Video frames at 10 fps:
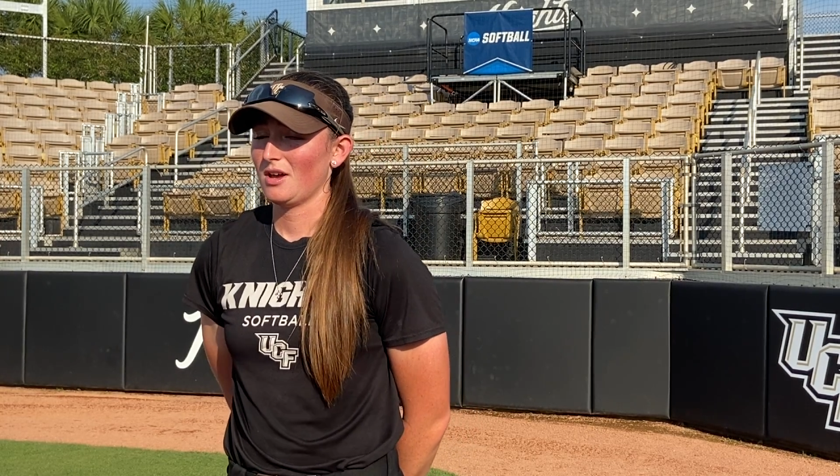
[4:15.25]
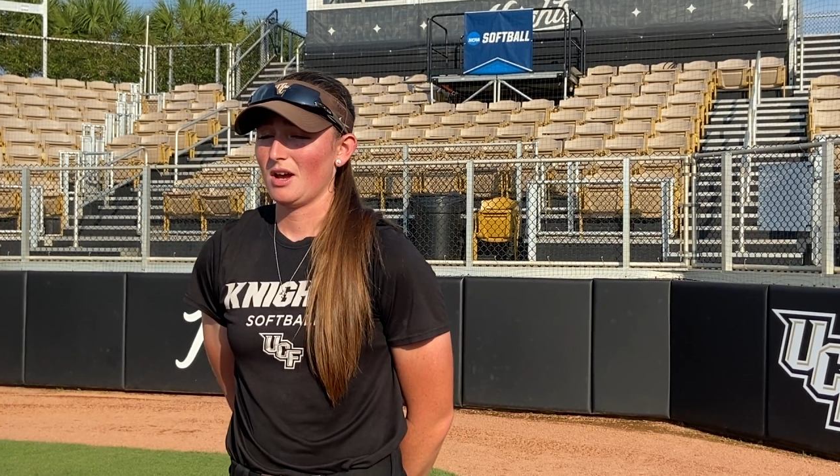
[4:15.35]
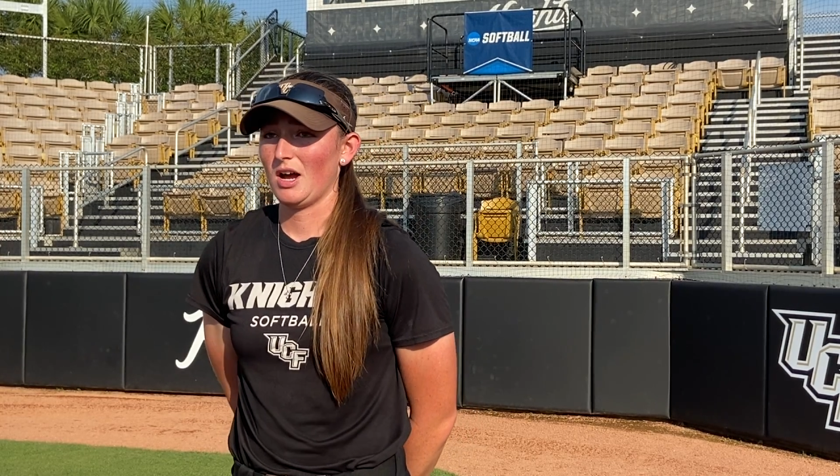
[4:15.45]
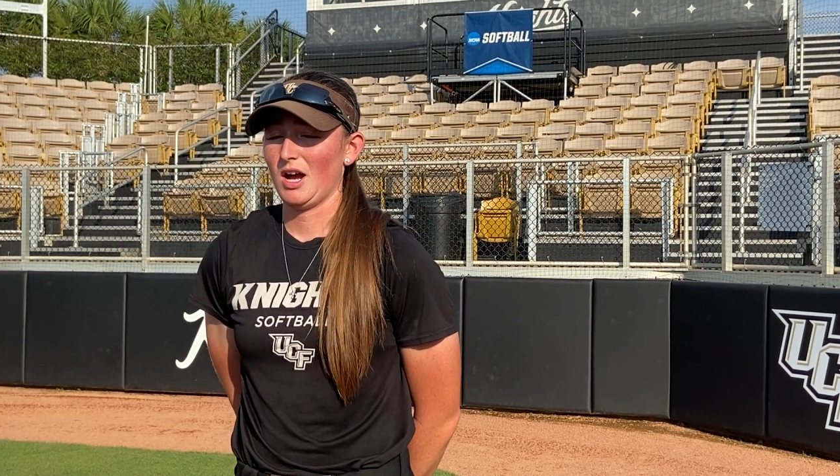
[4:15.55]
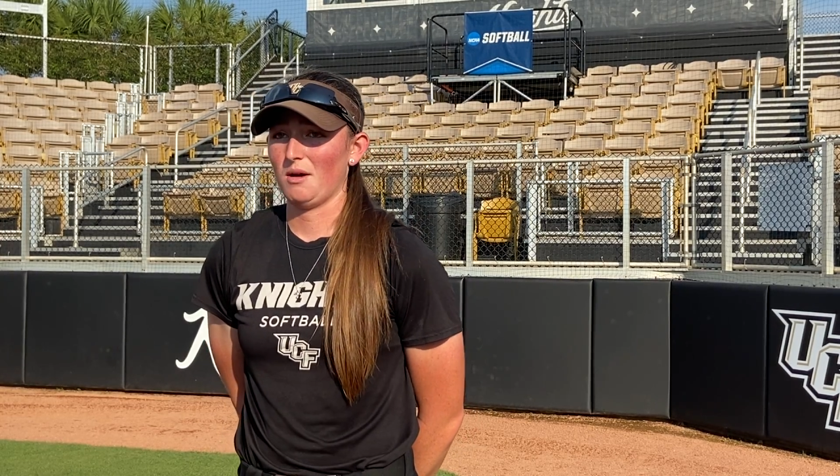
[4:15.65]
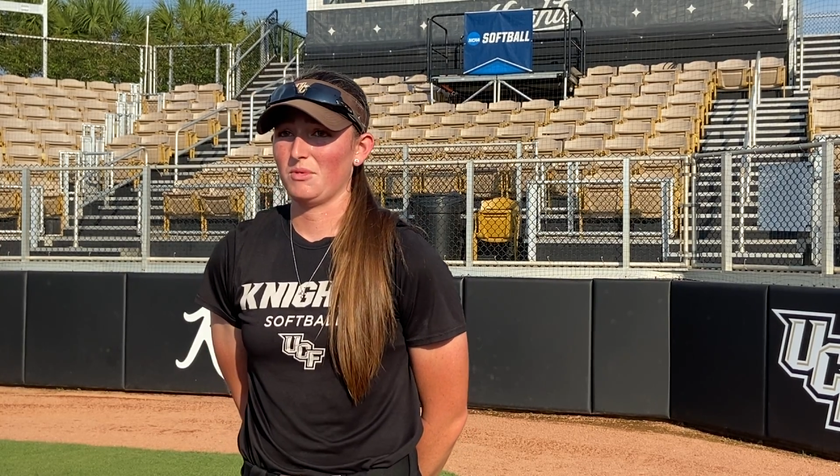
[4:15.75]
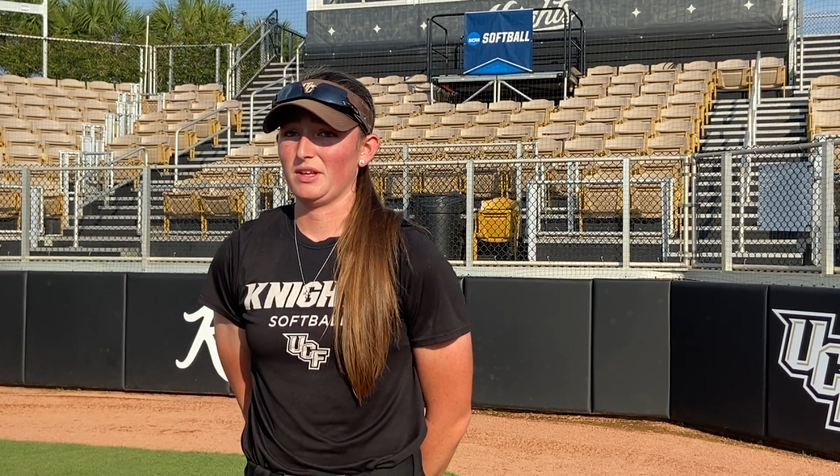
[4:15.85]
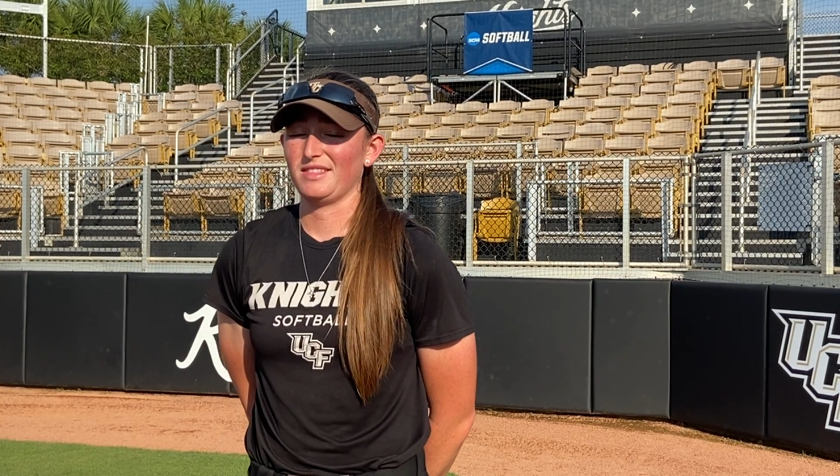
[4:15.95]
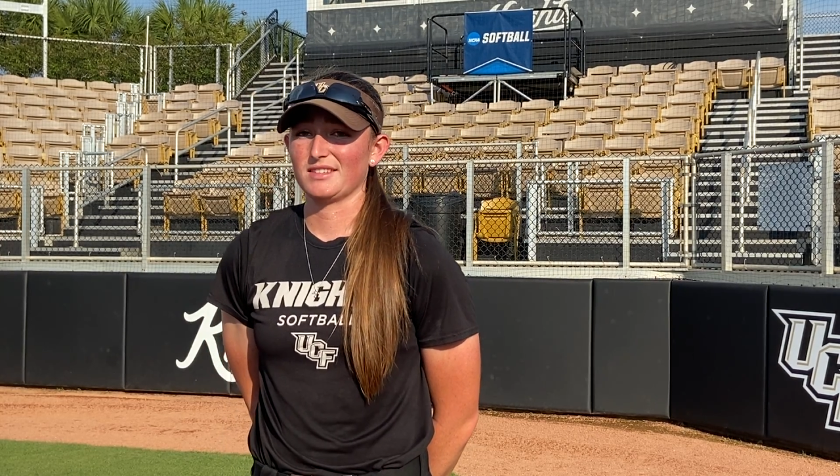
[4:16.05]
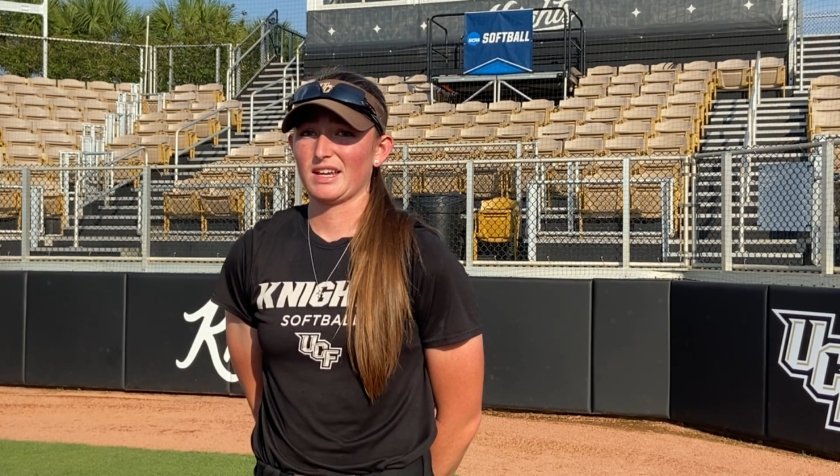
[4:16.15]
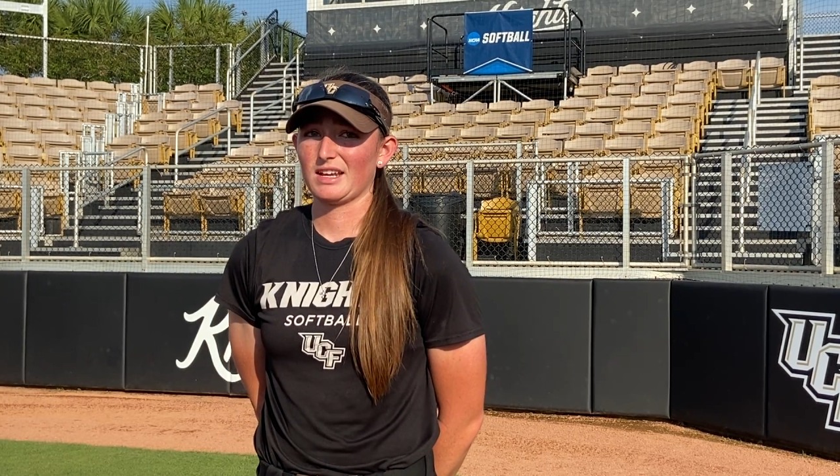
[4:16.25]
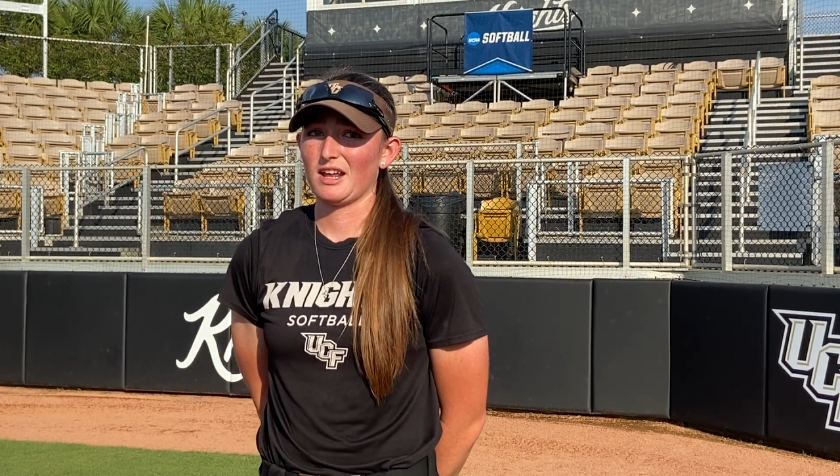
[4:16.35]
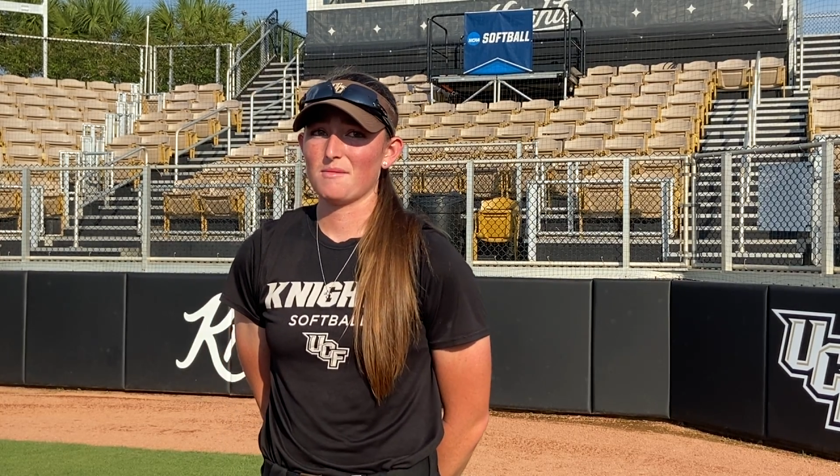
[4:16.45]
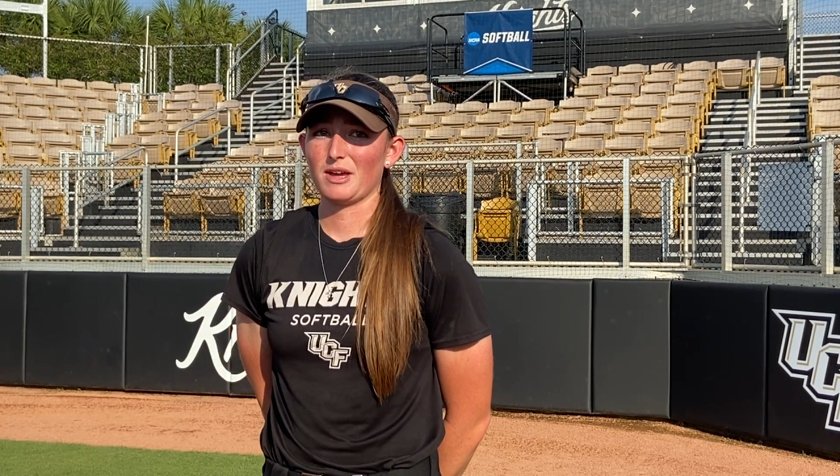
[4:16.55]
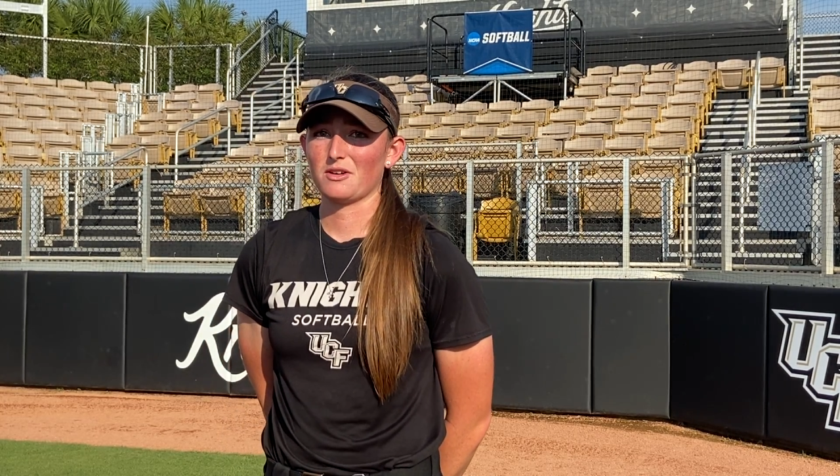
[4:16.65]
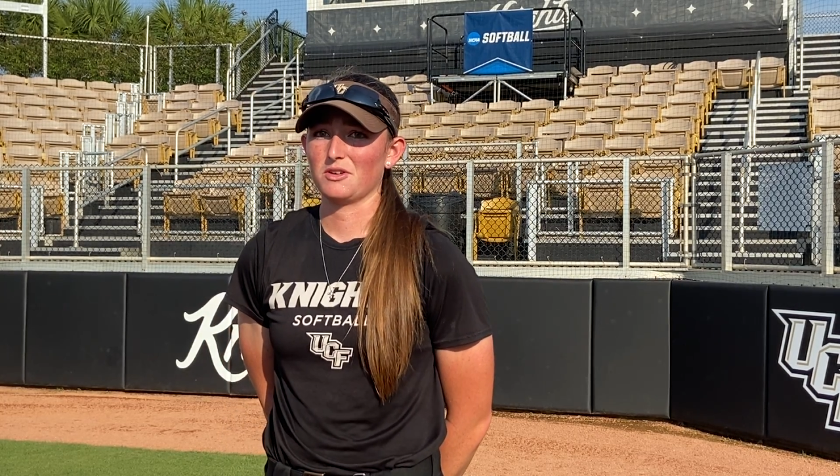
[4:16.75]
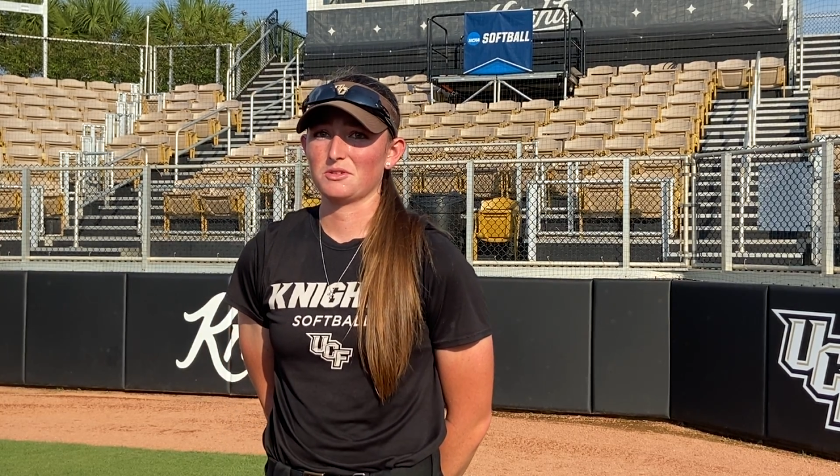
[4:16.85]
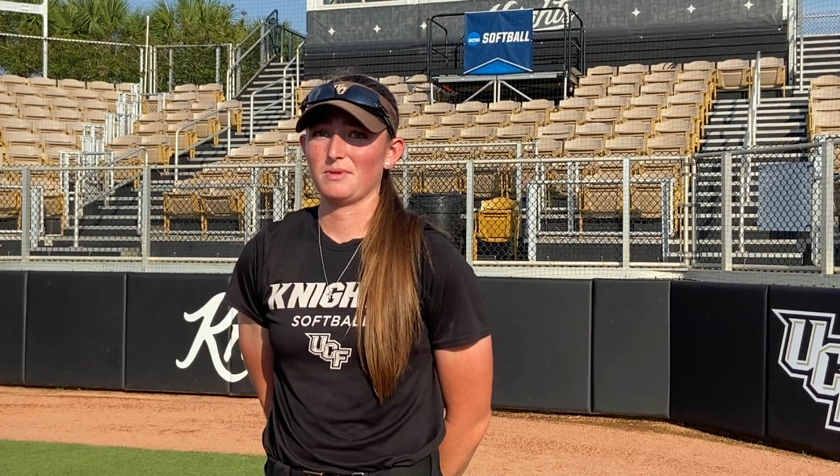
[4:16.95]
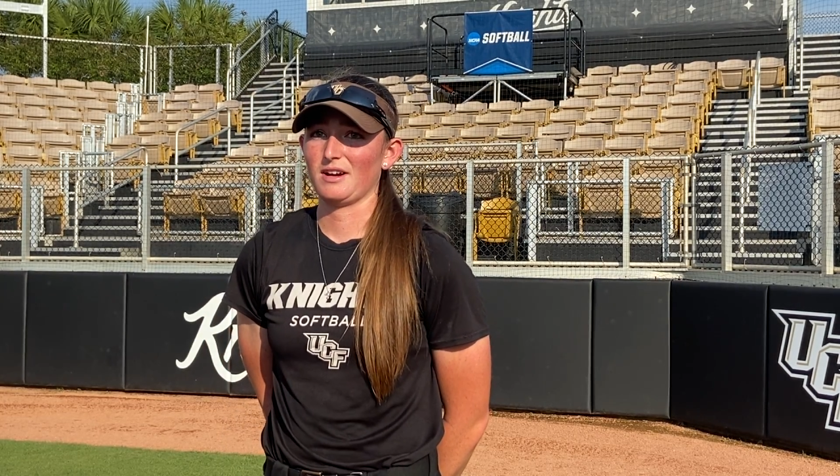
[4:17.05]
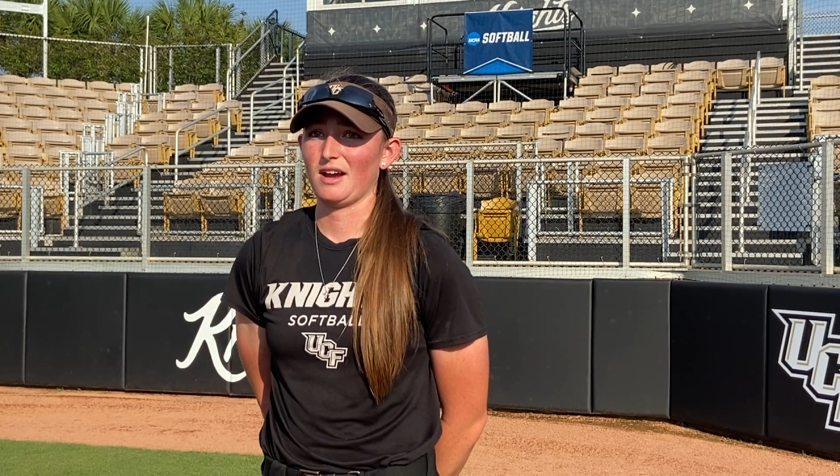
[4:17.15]
Uh, but the second I met Coach
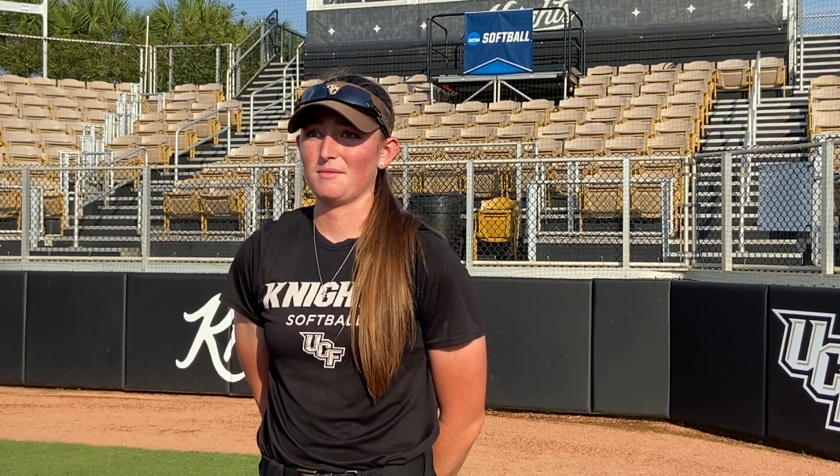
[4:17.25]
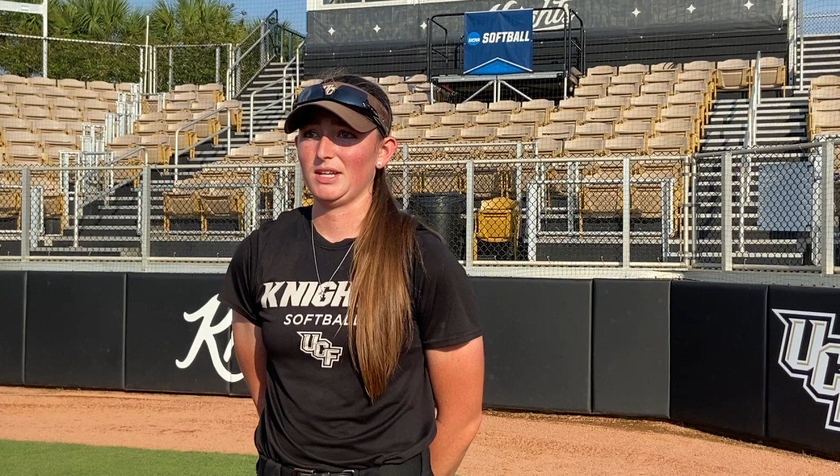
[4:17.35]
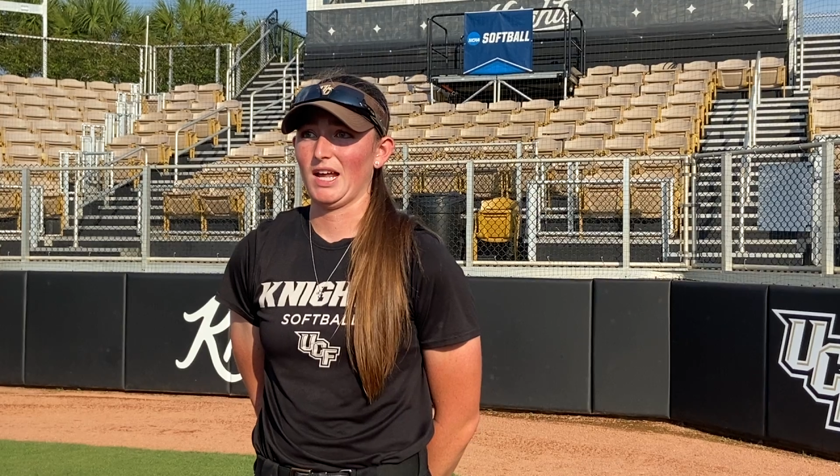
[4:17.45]
Bear, I mean,